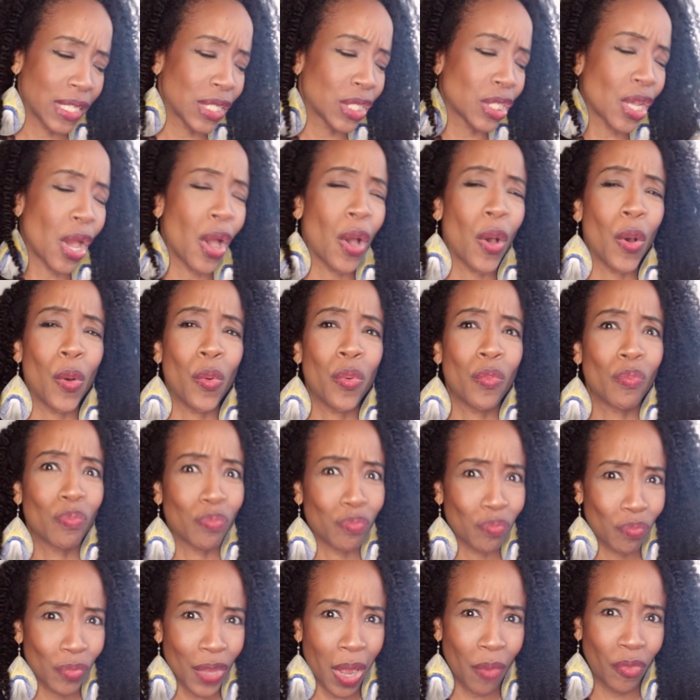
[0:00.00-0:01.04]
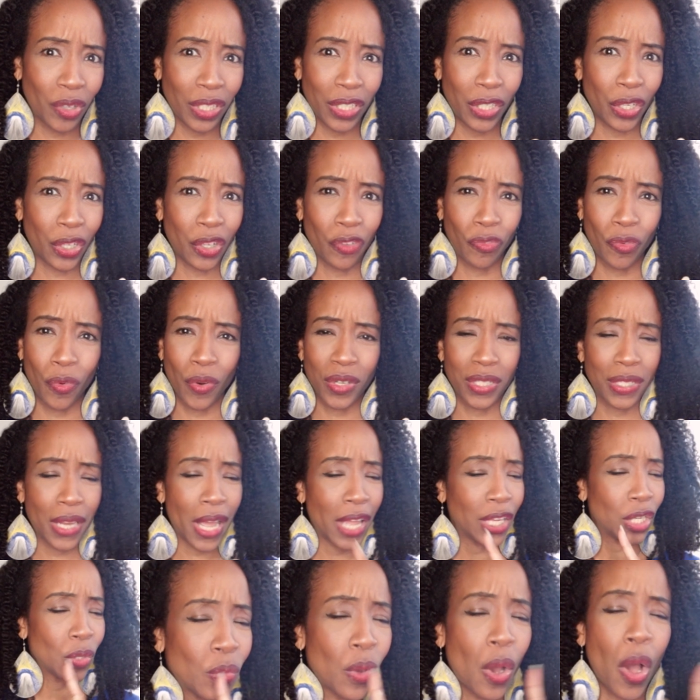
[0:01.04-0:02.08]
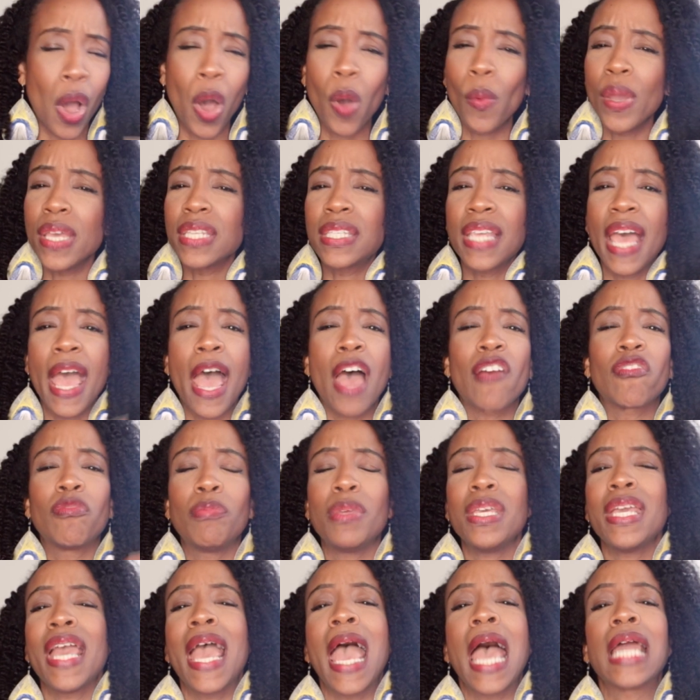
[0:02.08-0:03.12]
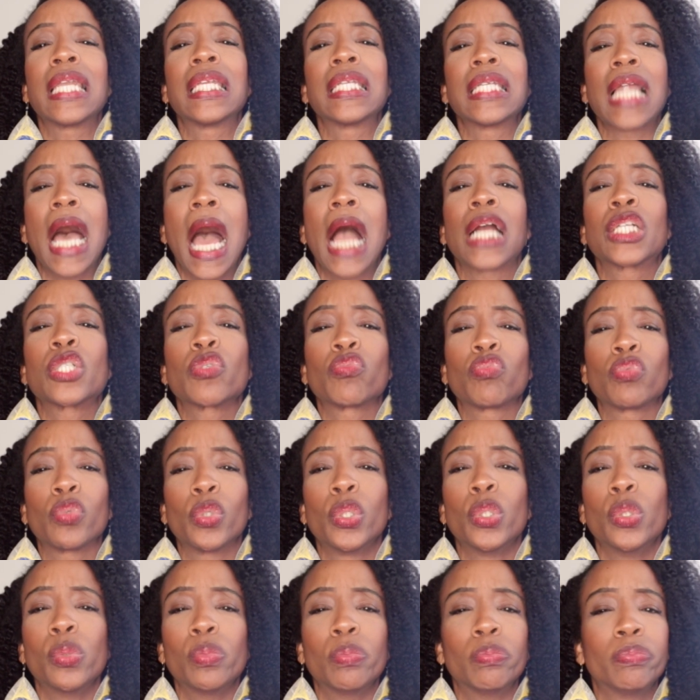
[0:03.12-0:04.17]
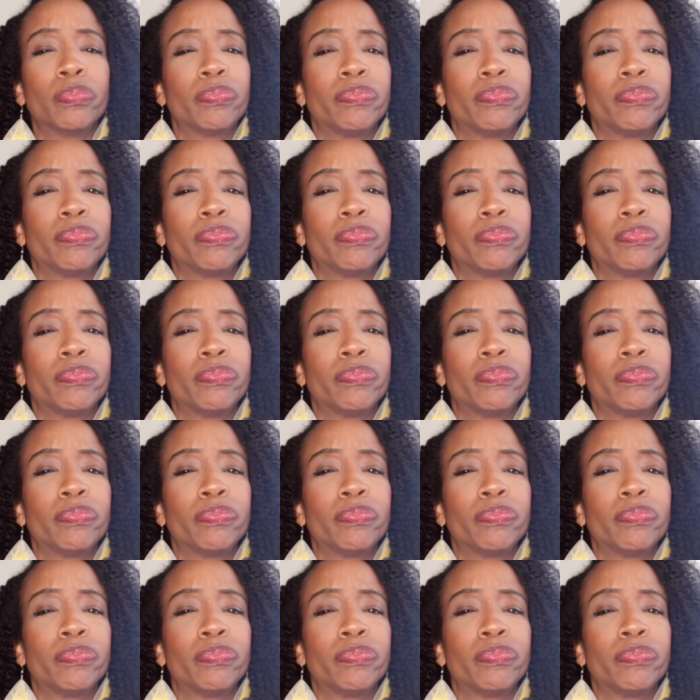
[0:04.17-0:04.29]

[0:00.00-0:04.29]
So I'm really looking forward to that. You always have me at locked room.